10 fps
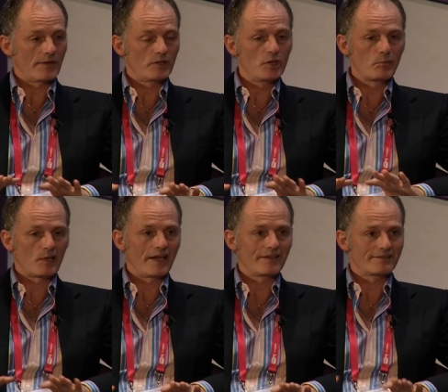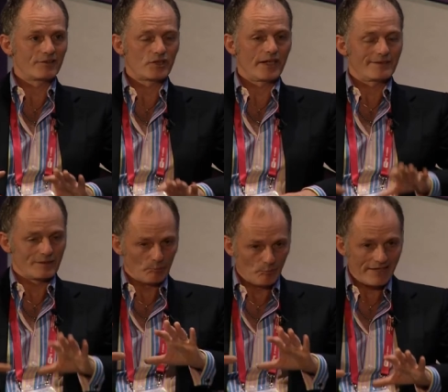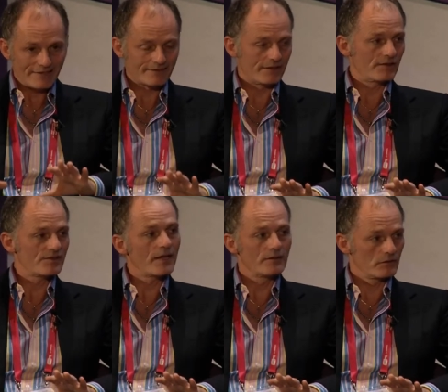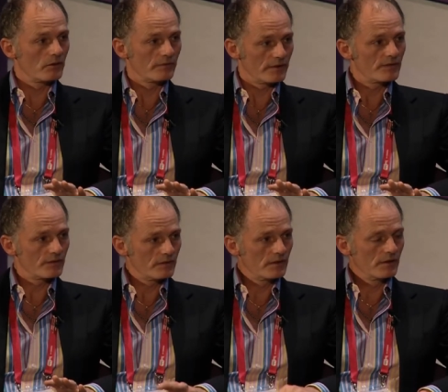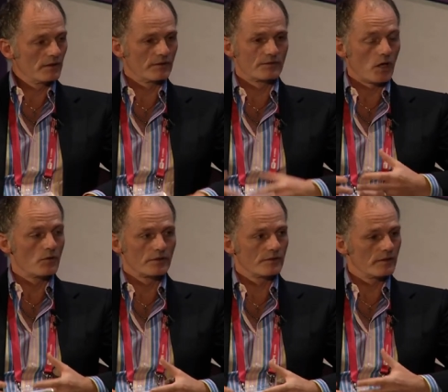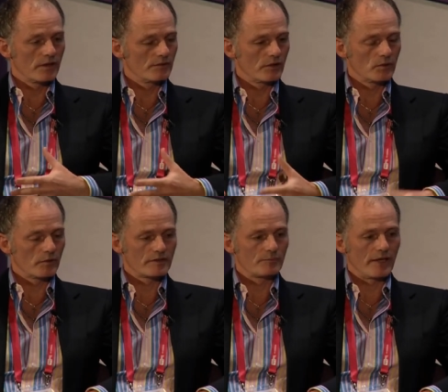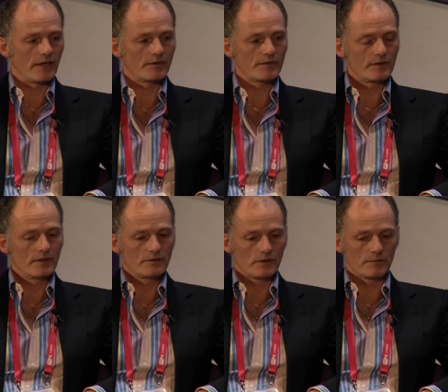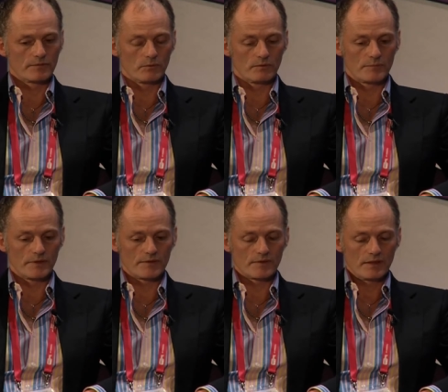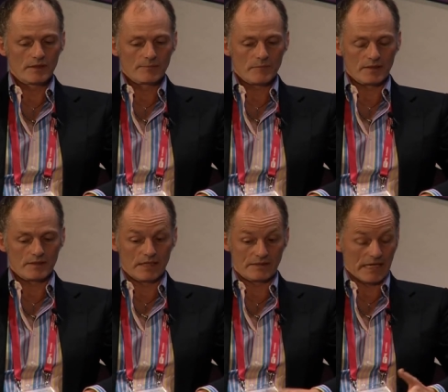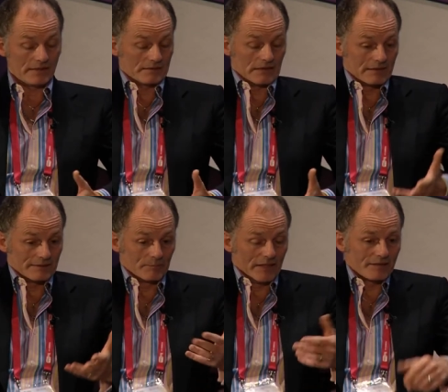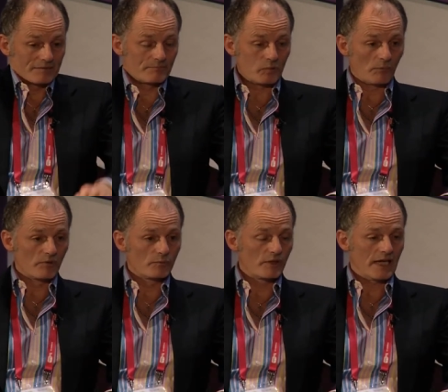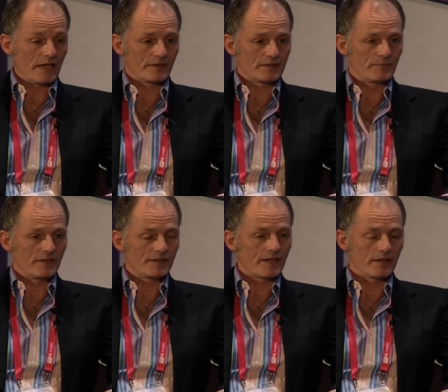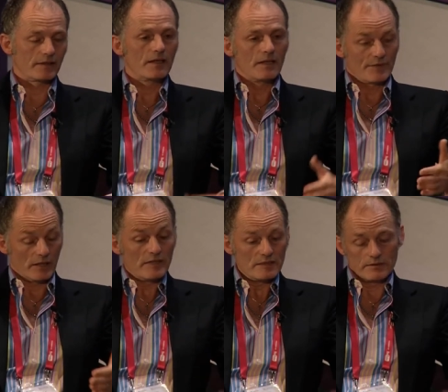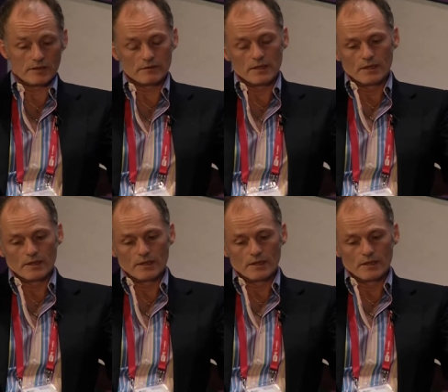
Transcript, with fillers: have no plans to change the basic tenure of it the tone and, the, and, and what it's about going forward. But it, it's, it's the biggest problem that we have. It's the biggest headache. There is, you know,